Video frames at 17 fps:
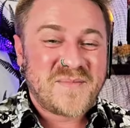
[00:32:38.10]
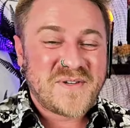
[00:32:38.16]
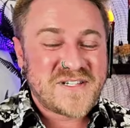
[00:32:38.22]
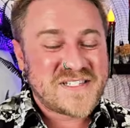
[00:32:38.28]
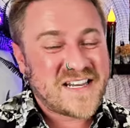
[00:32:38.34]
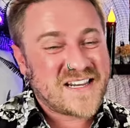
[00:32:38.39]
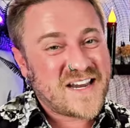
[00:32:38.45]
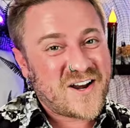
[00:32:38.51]

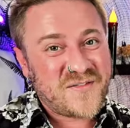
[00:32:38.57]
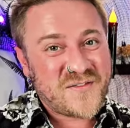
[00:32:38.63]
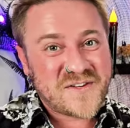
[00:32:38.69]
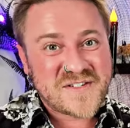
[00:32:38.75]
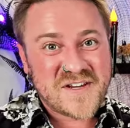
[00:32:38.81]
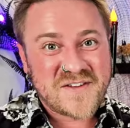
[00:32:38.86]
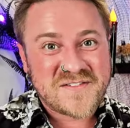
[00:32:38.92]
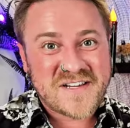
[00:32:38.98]
Please take care of
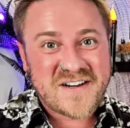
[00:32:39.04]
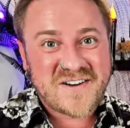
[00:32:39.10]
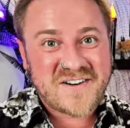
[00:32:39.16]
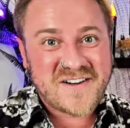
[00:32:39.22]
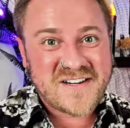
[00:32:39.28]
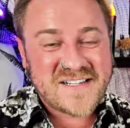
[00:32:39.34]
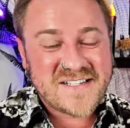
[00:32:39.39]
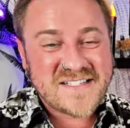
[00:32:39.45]
yourselves,
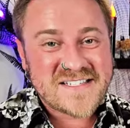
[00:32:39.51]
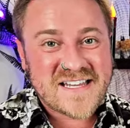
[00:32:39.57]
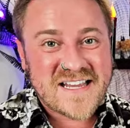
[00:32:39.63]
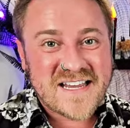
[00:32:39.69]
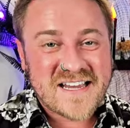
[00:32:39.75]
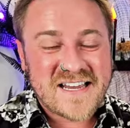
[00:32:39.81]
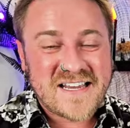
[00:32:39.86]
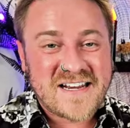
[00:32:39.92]
Aries,
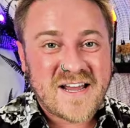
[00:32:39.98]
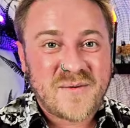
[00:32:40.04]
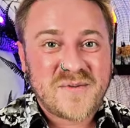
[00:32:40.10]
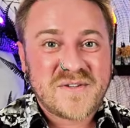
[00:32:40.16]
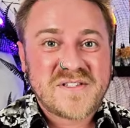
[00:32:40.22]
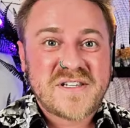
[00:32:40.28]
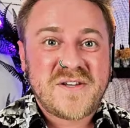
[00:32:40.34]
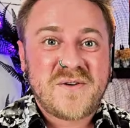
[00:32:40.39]
and I
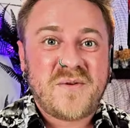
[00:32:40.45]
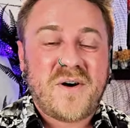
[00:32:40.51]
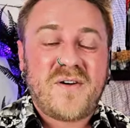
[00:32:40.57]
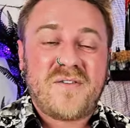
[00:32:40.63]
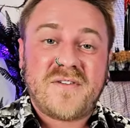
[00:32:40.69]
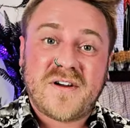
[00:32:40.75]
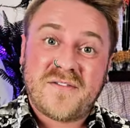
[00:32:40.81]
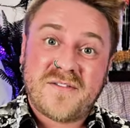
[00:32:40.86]
will see you
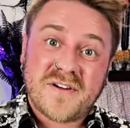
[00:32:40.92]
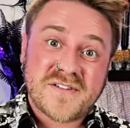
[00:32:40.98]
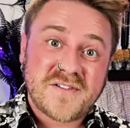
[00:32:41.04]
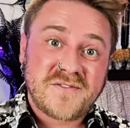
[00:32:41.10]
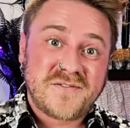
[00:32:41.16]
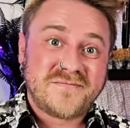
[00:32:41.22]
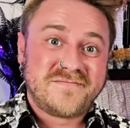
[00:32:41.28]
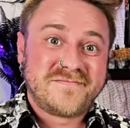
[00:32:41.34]
all very, very
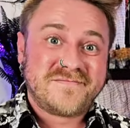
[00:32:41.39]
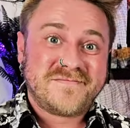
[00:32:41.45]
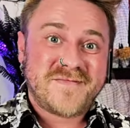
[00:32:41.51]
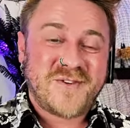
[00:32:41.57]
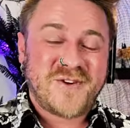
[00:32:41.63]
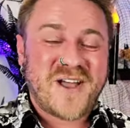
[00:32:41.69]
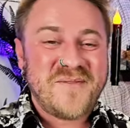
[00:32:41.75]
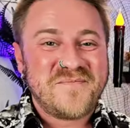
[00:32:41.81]
soon.
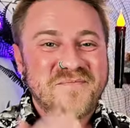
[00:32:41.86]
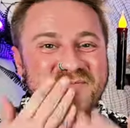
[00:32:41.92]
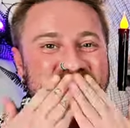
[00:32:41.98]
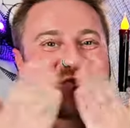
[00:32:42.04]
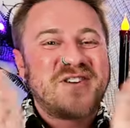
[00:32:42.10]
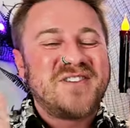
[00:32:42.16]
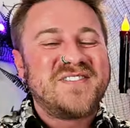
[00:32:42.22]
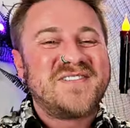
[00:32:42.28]
Okay?
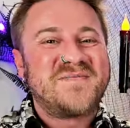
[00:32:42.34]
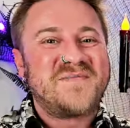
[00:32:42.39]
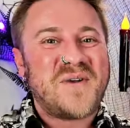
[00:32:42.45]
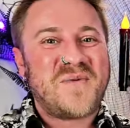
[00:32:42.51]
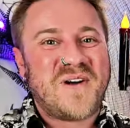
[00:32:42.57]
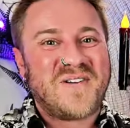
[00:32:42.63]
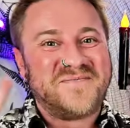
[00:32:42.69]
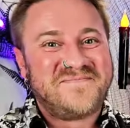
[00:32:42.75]

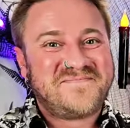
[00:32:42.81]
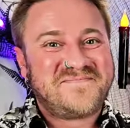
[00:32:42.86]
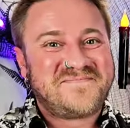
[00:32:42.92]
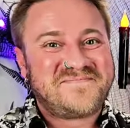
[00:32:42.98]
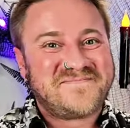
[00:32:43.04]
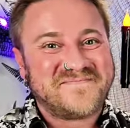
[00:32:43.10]
Be well.